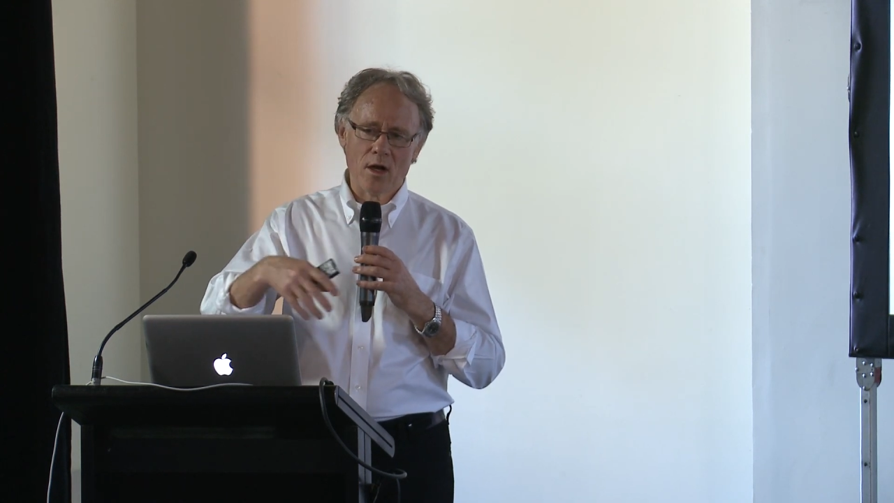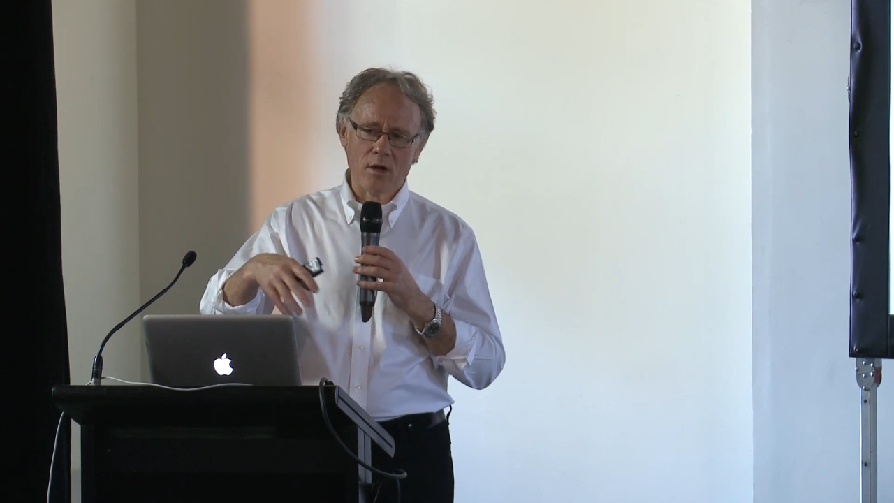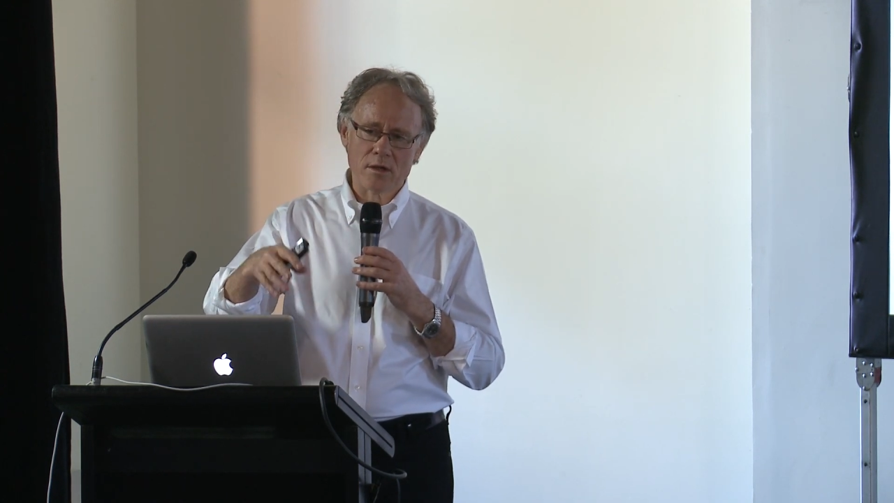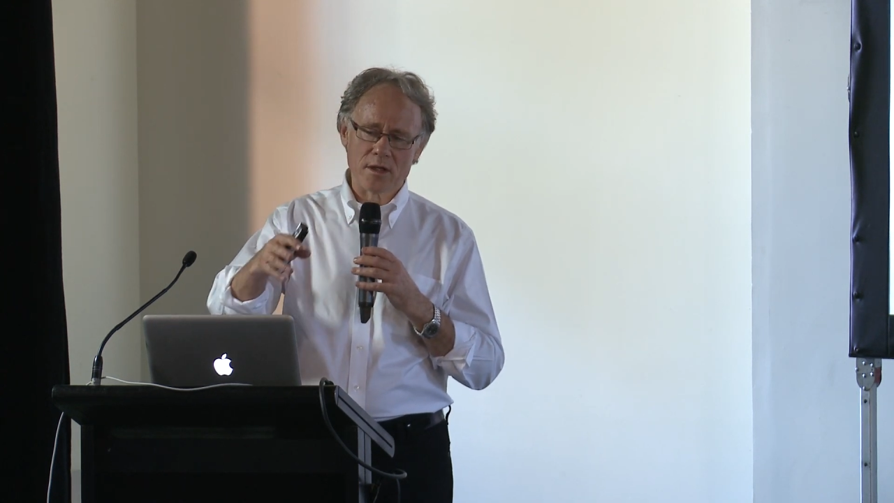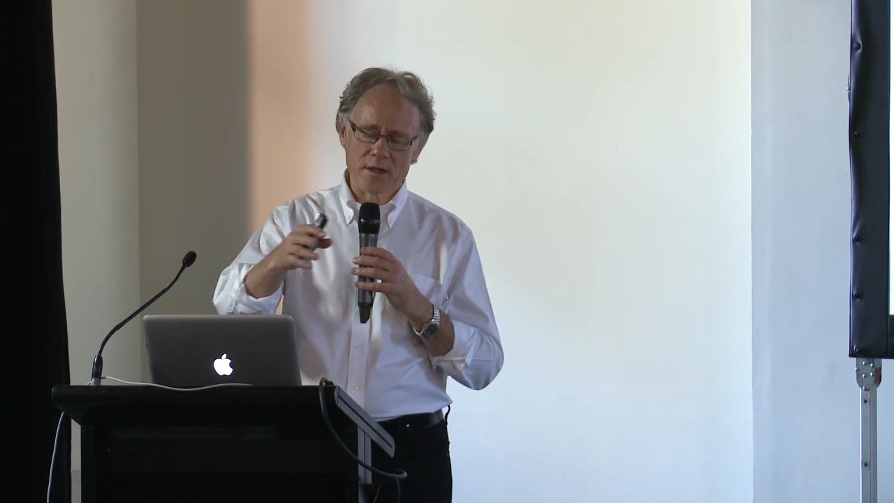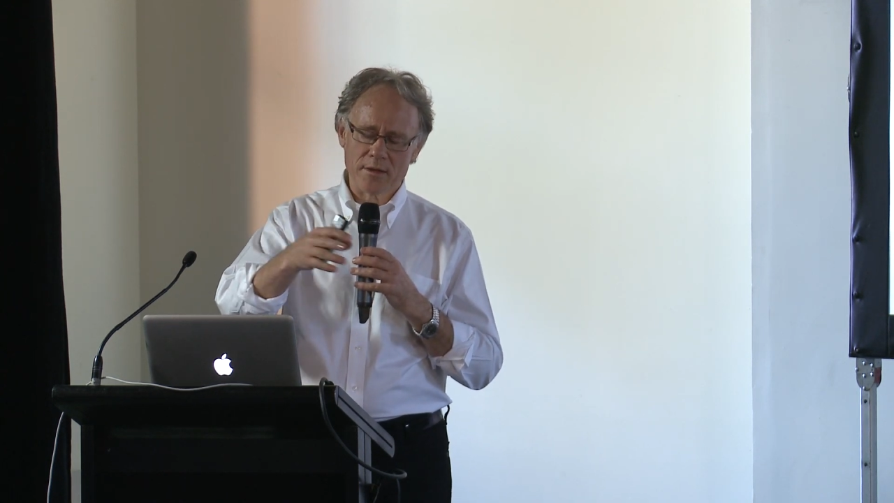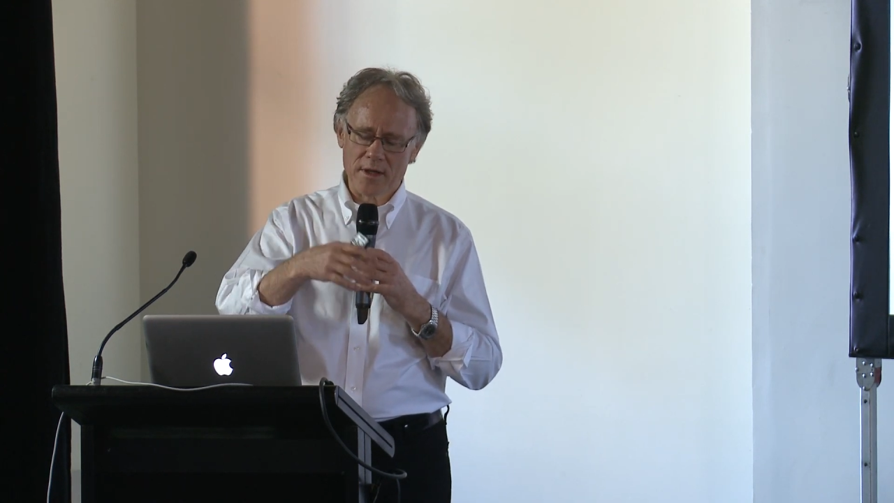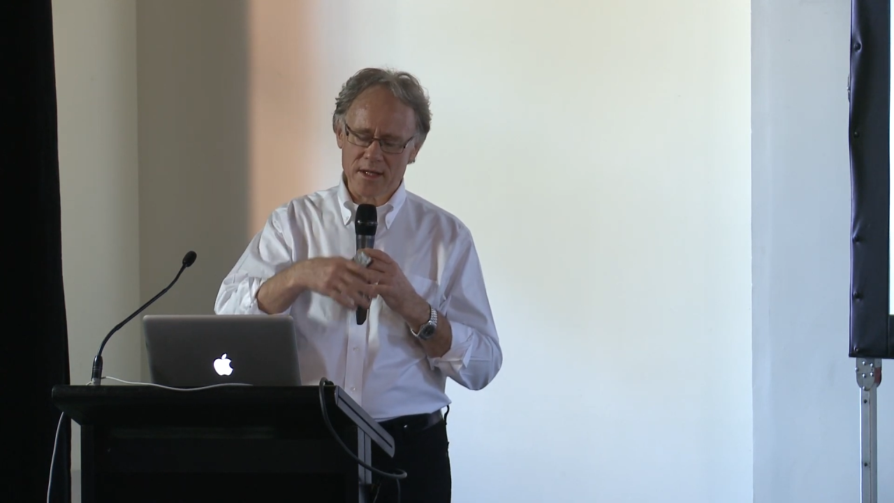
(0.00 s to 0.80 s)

older